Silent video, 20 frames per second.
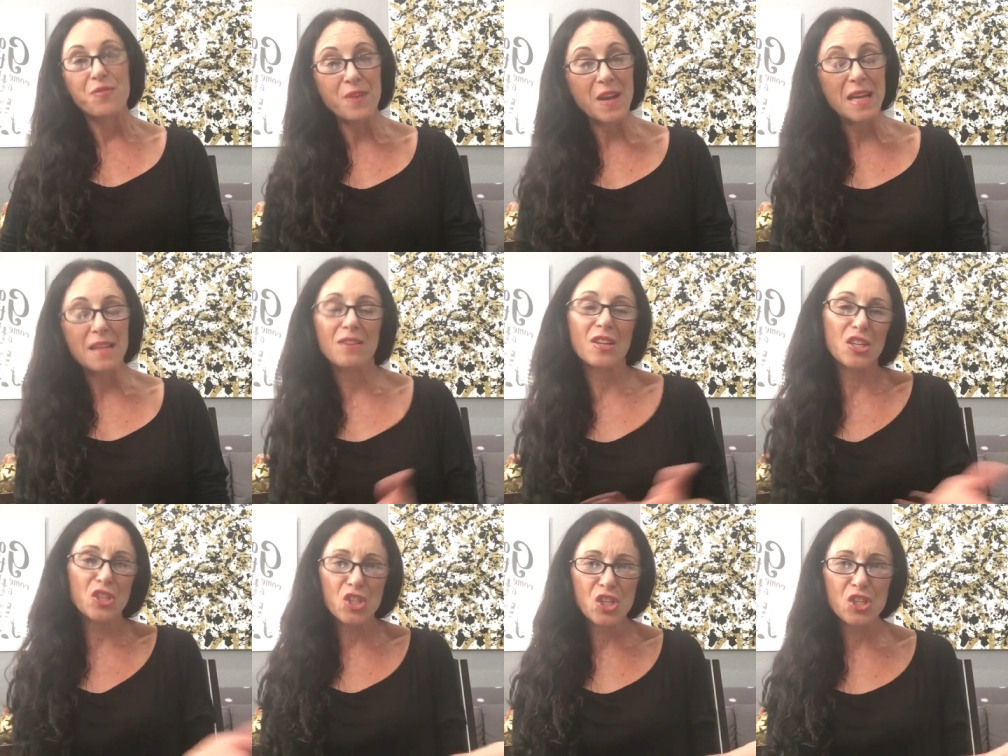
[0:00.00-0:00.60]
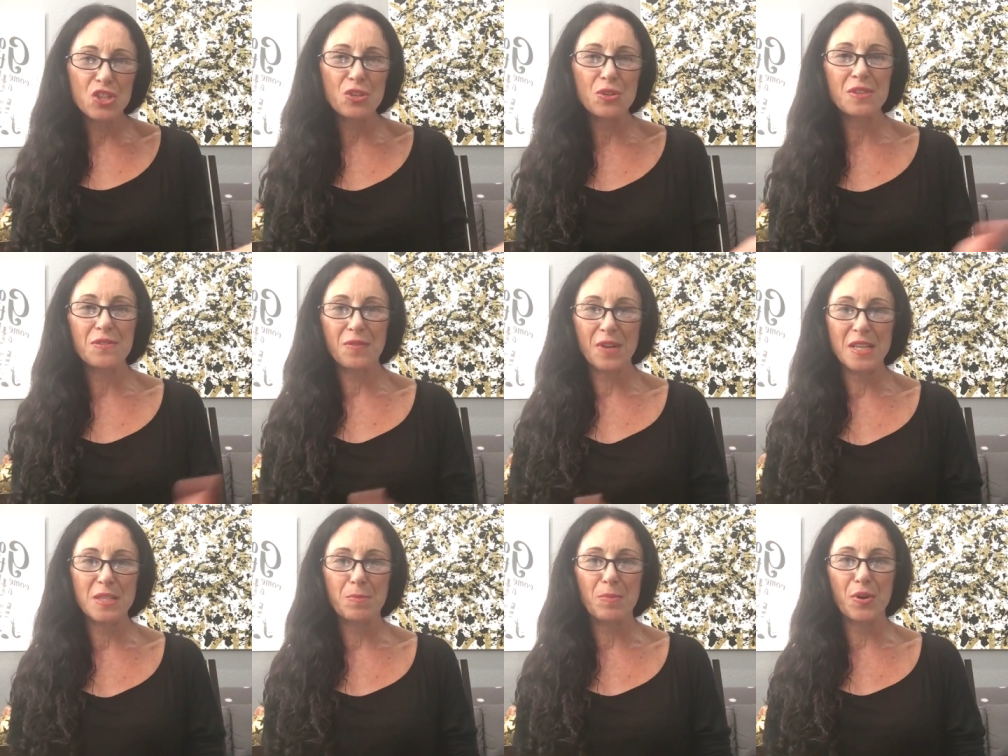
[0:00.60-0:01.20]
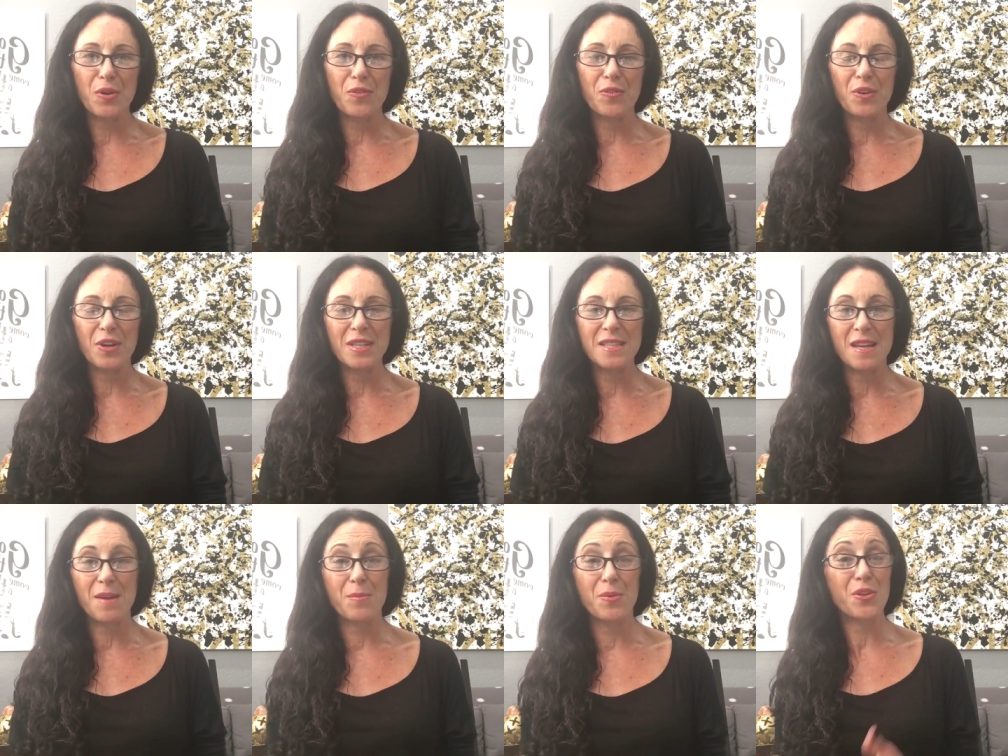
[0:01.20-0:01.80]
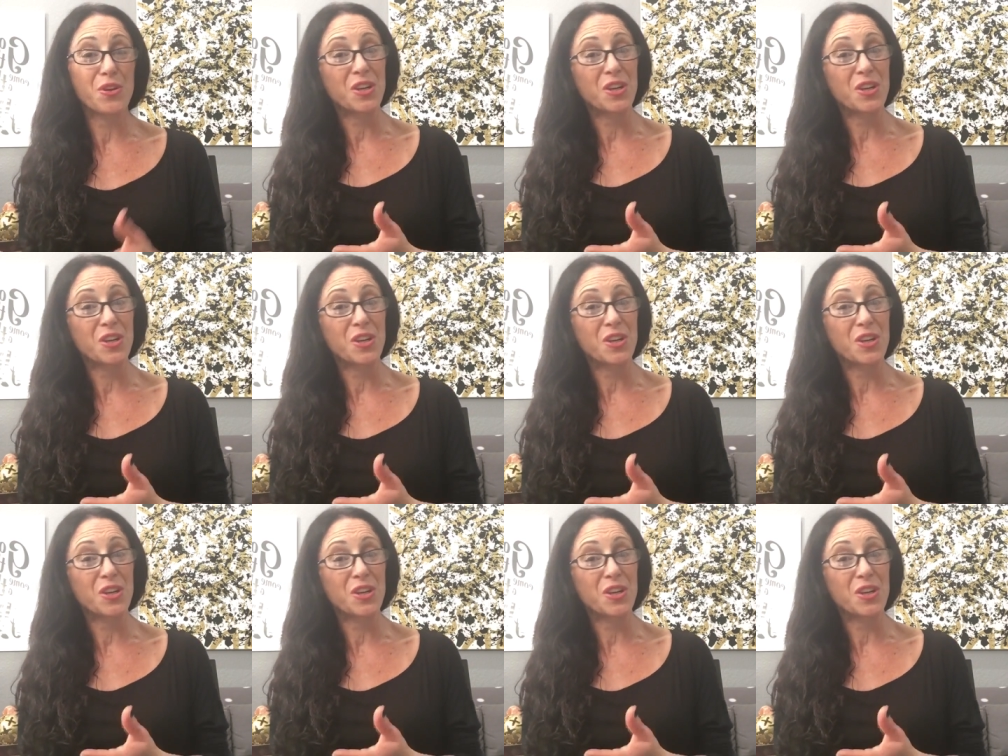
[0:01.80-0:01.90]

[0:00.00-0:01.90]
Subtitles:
Let's just use Facebook, for example.